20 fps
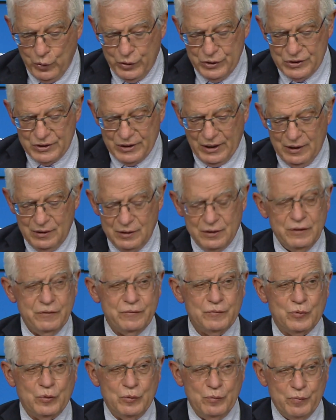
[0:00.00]

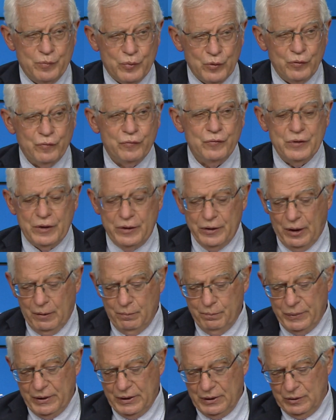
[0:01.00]
incentive to improve the
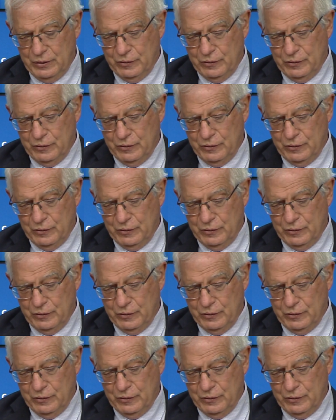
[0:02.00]
number